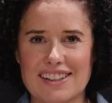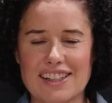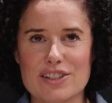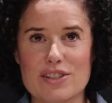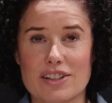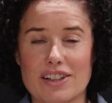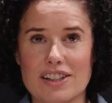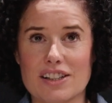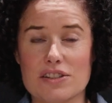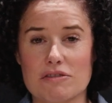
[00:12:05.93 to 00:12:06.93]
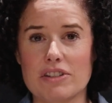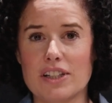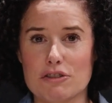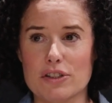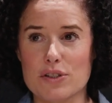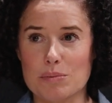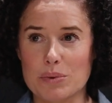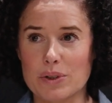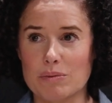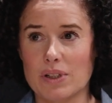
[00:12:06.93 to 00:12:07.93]
Yeah, so I think that's a really interesting
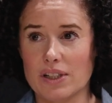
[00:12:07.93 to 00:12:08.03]
point.